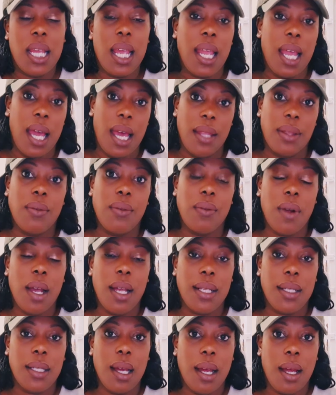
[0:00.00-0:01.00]
at the right
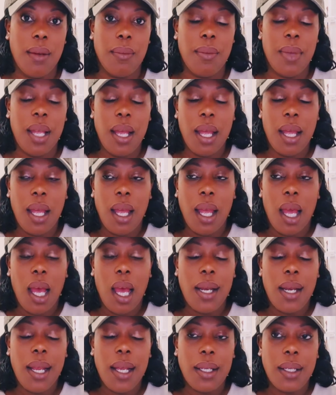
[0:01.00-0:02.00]
time.
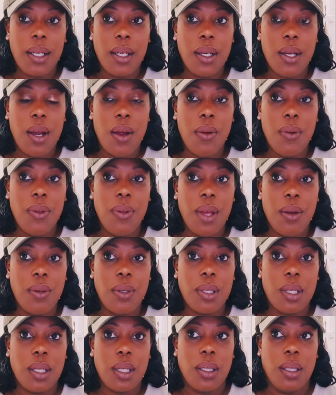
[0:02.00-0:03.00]
And
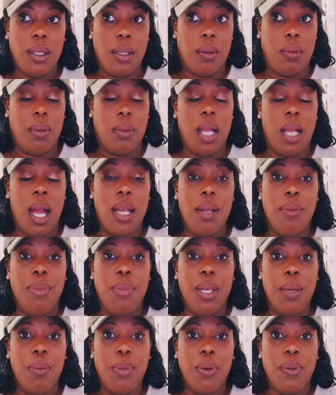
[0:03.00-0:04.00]
those kind of
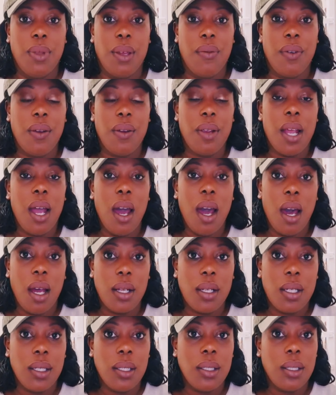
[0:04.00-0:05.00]
people, they're very
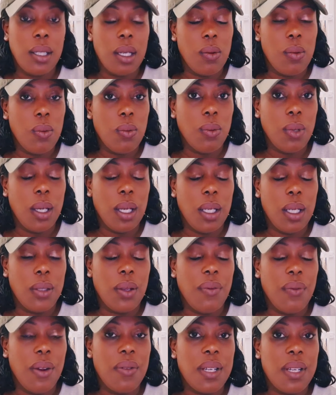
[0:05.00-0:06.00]
hard to, they're
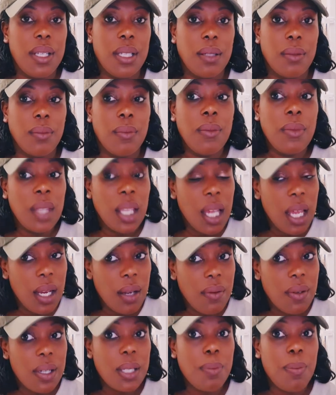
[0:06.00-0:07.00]
very, in
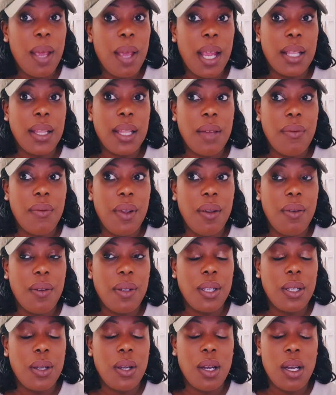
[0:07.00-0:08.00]
a respect,
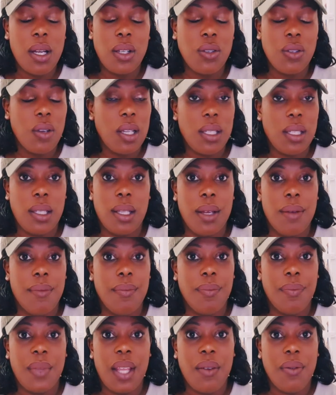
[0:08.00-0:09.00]
you can't trust
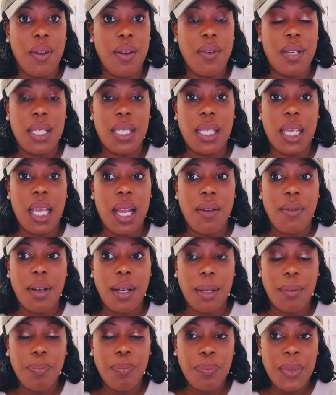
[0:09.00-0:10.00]
them, they're very
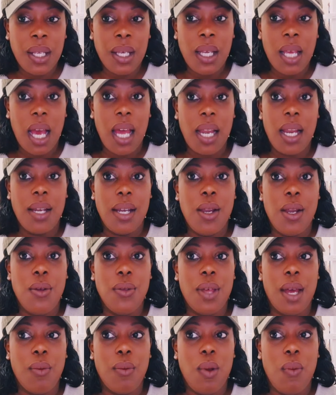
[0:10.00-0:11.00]
scary. And I know
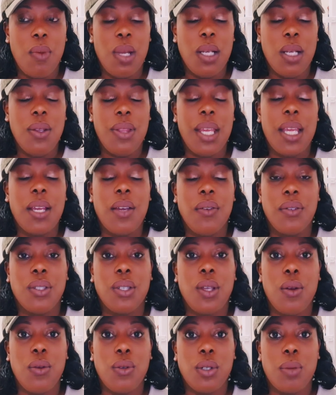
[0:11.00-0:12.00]
that when we think of
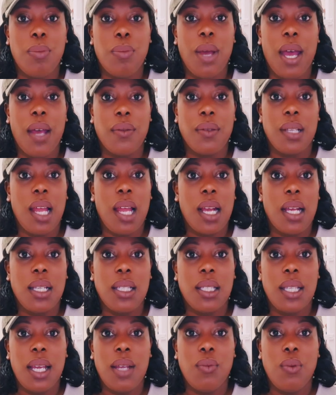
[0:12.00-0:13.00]
sociopaths, like I
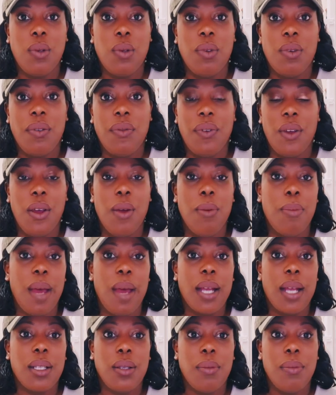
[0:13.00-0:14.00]
said, we revert
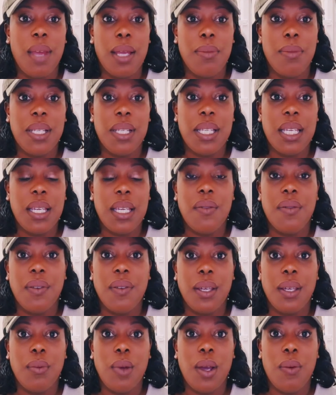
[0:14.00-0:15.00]
back to maybe
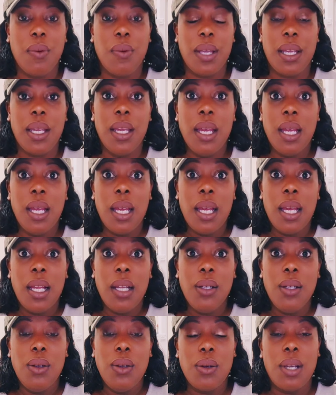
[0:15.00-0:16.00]
TV, where we
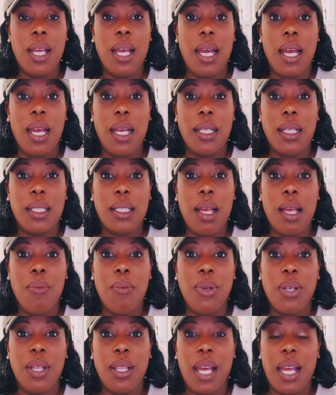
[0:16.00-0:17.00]
look at
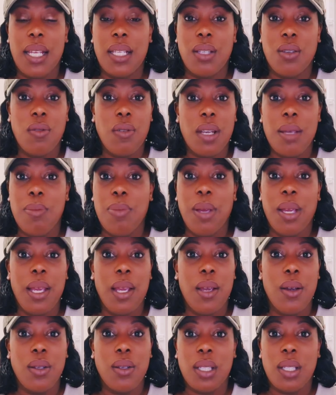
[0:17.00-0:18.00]
somebody that is
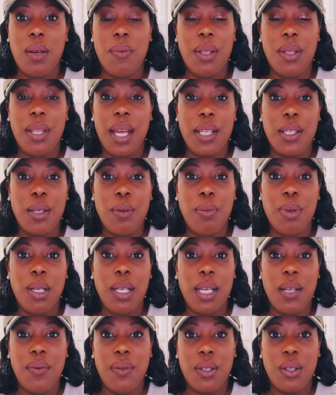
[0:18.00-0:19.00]
creepy, or someone that you
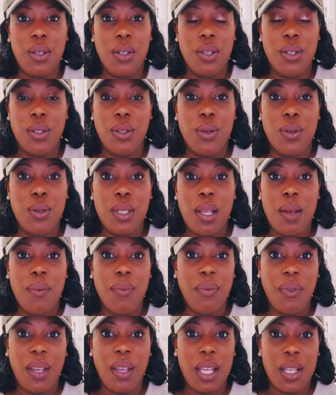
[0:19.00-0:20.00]
believe is going to do
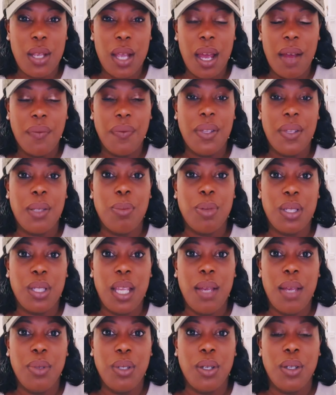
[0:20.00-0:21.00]
something, and you have this
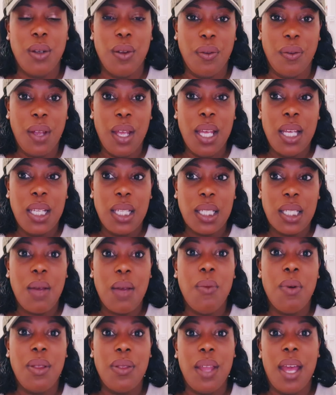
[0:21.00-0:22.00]
perception of
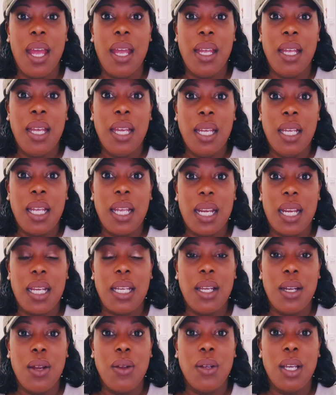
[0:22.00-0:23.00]
someone that,
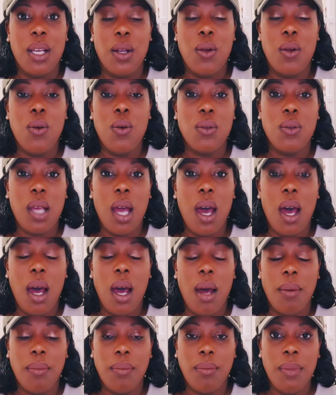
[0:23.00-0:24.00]
can cause
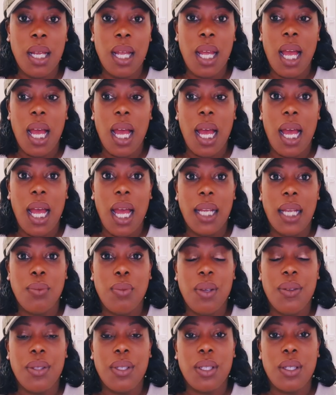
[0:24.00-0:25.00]
harm. And
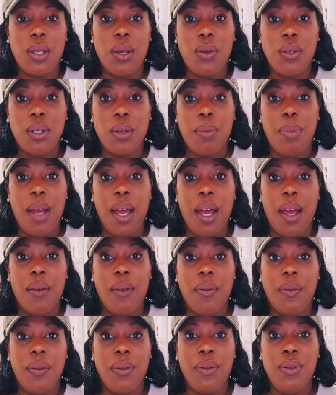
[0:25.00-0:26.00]
with the sociopath,
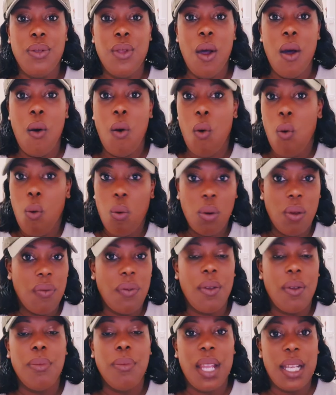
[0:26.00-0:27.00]
not all of
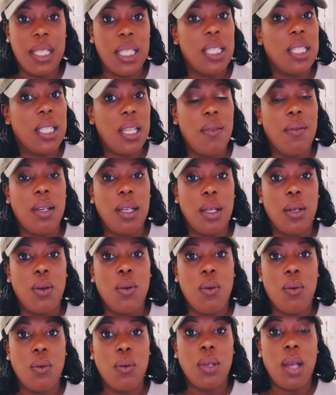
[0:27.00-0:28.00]
them necessarily
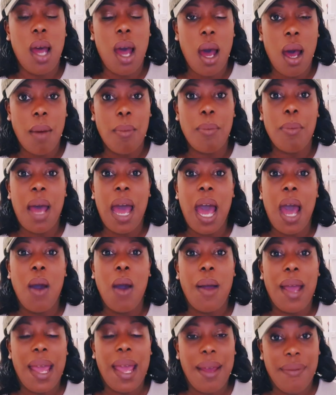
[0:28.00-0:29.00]
cause harm.
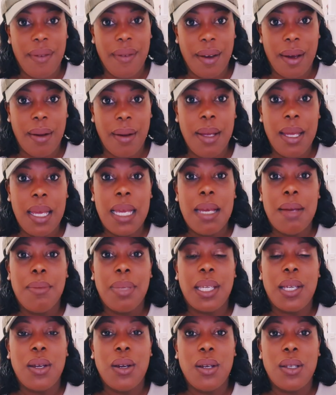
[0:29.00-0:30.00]
However,
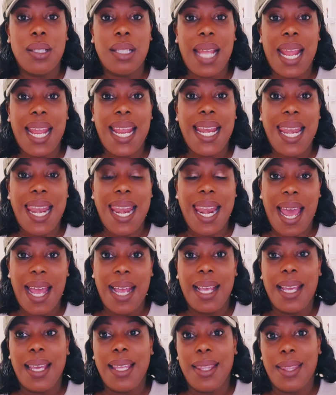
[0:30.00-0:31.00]
because they
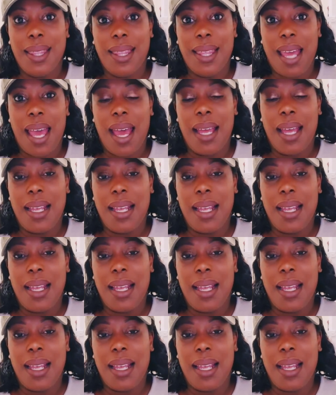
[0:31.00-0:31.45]
lack that